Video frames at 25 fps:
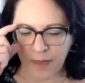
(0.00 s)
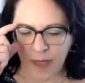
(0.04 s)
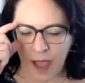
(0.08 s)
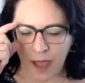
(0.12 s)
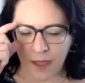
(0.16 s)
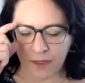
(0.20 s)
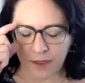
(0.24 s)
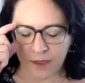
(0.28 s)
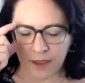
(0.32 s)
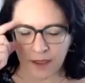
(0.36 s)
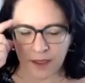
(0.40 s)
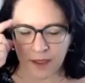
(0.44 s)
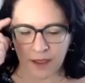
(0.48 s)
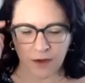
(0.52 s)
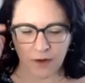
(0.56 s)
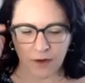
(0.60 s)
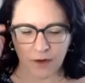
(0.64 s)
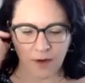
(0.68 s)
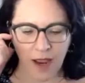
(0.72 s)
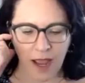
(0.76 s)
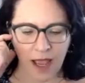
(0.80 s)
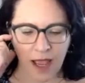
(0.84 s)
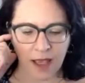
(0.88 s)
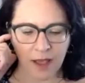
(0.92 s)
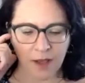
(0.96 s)
are
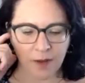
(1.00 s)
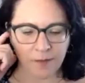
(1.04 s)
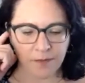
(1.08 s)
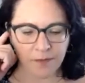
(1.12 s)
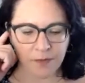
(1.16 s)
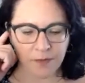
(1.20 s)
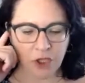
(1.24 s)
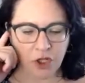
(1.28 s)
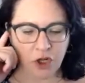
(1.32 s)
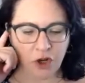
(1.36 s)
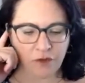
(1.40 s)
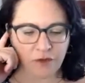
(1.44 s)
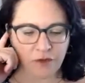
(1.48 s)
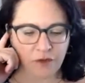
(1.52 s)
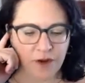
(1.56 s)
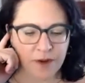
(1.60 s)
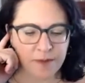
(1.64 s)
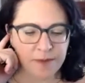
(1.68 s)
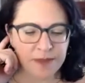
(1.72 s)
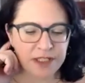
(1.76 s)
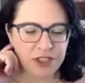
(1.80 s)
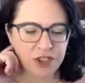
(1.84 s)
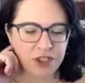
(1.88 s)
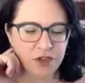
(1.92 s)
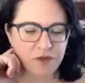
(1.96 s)
there um, you know
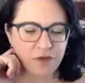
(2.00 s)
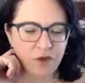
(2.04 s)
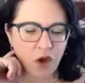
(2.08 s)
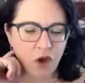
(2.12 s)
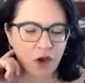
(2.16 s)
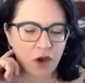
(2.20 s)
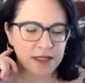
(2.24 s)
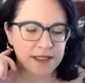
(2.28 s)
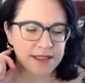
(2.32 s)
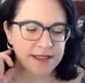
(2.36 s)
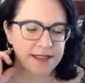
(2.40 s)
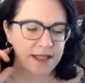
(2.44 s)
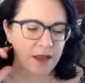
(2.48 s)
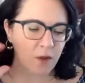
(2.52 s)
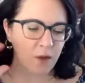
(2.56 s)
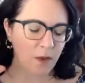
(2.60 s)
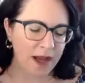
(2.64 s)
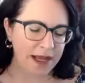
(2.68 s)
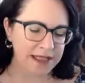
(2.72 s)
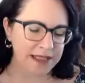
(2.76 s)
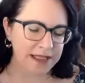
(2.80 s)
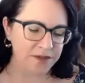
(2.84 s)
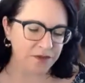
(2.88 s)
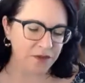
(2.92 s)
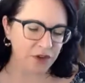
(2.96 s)
freebies you've got is there
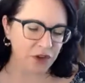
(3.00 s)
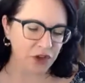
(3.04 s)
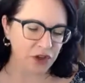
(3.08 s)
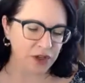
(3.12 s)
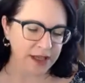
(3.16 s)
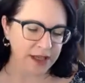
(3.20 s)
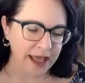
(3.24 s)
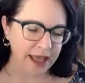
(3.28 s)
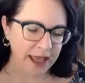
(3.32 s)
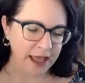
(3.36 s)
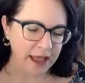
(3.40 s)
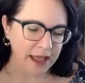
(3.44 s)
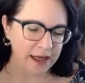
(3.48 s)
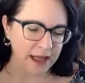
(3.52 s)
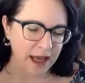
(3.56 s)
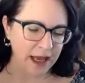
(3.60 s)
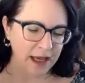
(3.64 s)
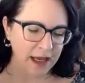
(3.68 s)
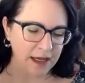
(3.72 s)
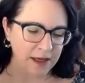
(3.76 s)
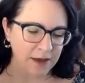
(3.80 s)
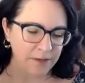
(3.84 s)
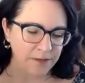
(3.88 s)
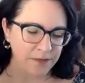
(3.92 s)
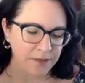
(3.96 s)
ways for you to get
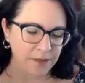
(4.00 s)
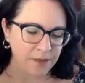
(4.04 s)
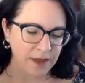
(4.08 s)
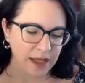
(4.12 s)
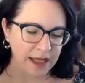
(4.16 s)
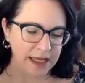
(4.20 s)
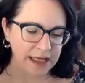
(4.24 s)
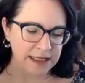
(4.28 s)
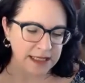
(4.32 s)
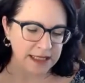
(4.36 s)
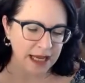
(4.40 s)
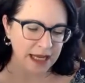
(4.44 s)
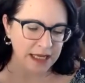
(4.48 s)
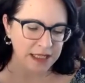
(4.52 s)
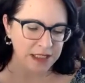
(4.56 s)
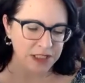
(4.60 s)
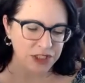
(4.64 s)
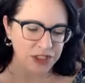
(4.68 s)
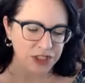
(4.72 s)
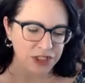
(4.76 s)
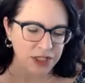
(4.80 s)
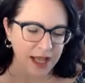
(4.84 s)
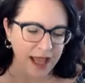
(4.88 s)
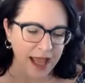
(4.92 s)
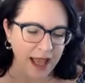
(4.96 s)
um, in
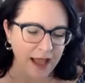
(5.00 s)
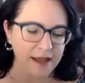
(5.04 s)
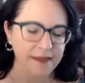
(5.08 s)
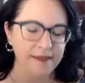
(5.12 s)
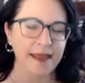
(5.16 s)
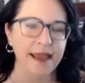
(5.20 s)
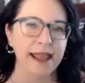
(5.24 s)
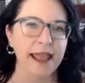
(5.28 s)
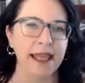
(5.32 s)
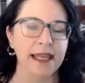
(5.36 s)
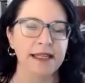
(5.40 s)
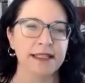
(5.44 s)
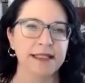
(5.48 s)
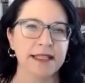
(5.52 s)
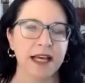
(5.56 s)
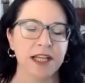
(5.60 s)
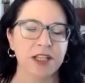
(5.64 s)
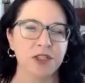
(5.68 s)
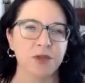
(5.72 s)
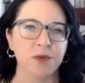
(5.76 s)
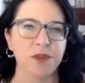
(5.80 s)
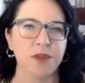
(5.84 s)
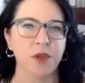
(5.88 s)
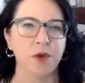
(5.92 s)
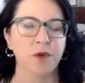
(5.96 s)
touch how can they get in
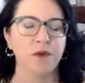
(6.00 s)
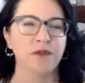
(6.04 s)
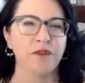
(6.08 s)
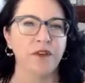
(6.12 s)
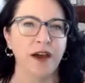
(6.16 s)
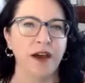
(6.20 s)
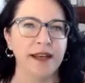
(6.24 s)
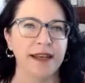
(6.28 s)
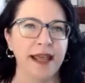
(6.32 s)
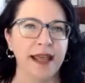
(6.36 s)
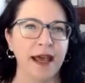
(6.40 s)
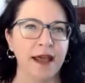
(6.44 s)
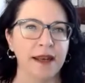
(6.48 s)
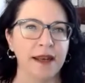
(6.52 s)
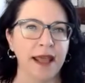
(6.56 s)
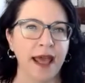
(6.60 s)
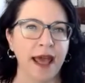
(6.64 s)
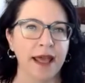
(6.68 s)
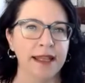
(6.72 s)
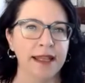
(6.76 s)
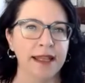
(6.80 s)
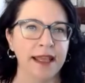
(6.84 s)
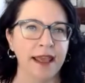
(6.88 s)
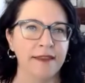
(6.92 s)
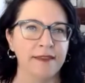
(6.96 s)
touch with you and find out
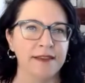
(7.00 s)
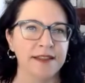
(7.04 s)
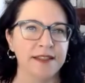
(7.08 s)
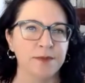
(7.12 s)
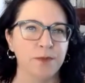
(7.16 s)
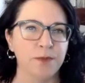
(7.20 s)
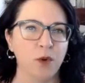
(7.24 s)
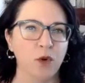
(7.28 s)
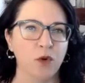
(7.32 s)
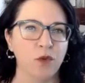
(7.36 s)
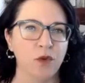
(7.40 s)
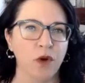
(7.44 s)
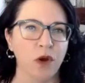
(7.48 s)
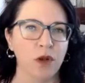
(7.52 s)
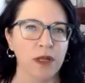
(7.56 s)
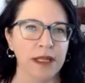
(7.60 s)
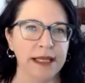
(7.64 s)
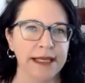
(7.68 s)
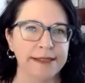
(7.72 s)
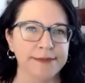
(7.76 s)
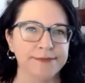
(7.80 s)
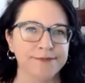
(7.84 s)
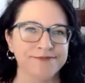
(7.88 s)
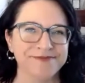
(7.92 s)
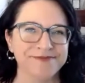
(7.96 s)
how to get this ball rolling